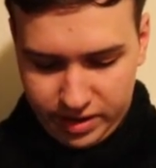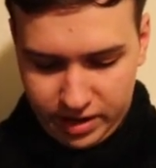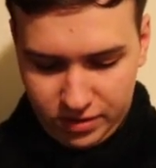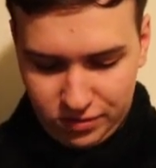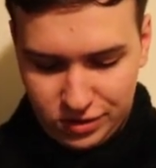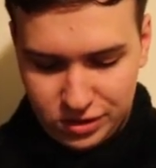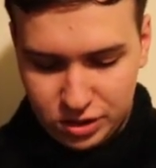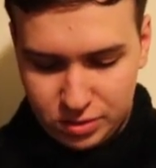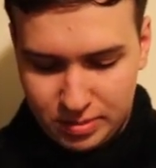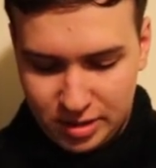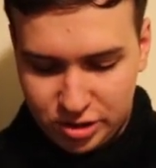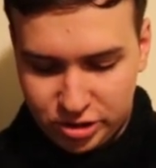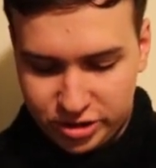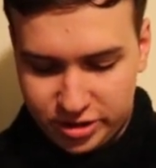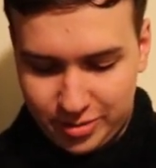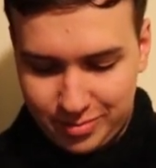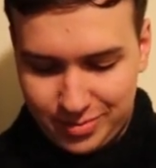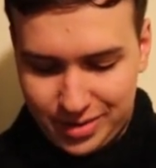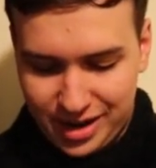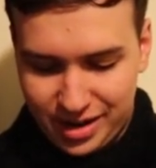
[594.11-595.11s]
If it is special
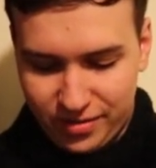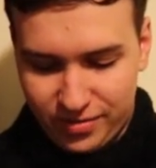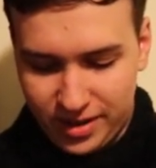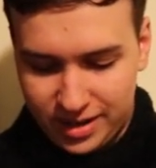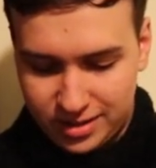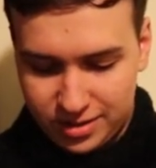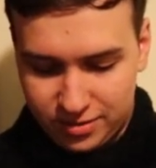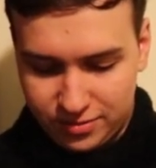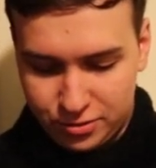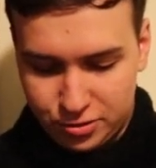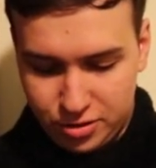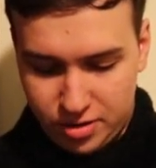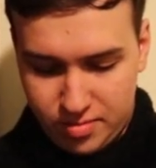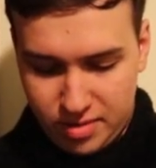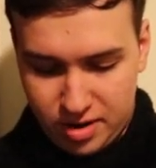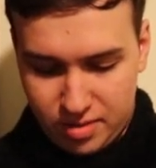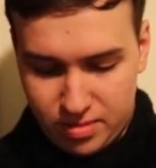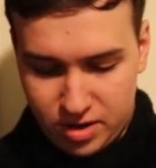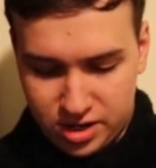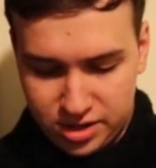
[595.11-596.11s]
summoned by the effect of a Dream
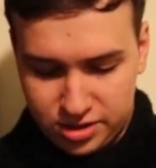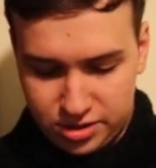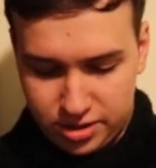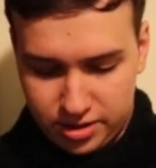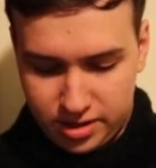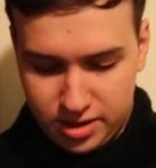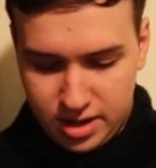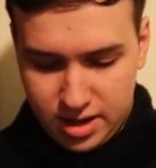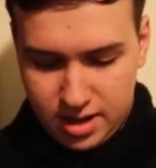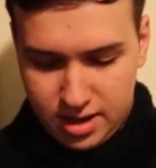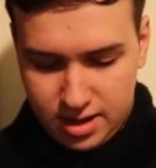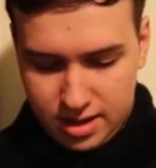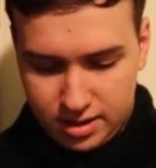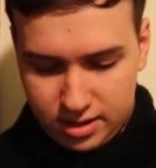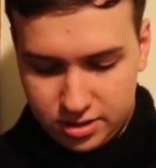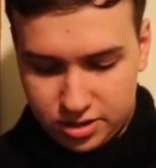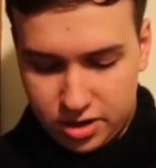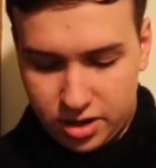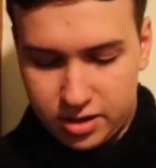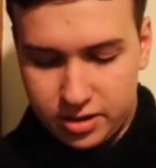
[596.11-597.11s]
Mirror monster,
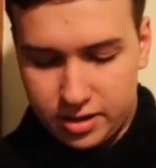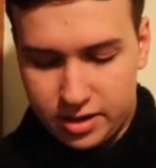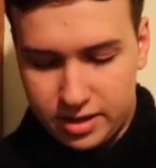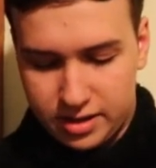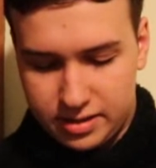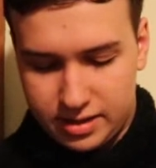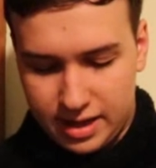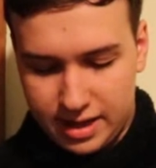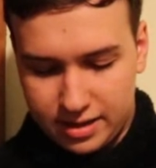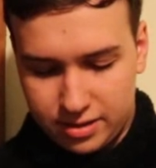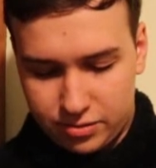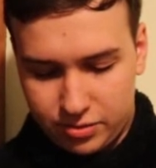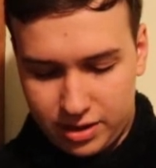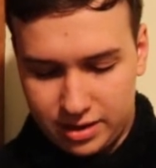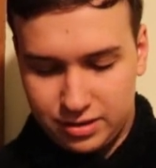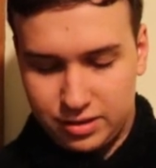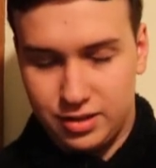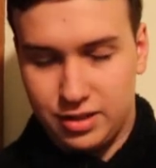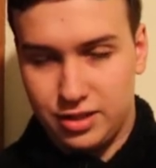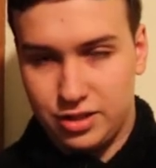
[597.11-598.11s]
this card can attack
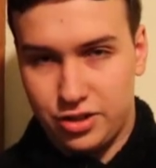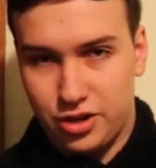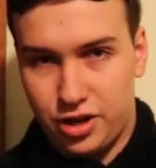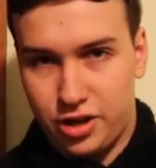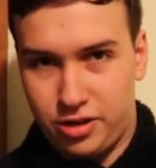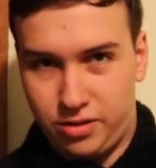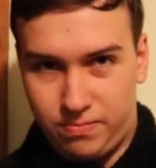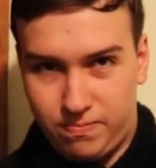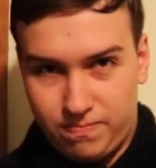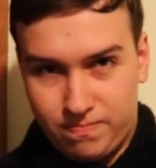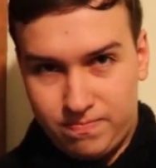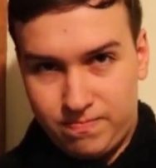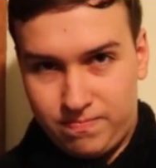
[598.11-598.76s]
directly this turn.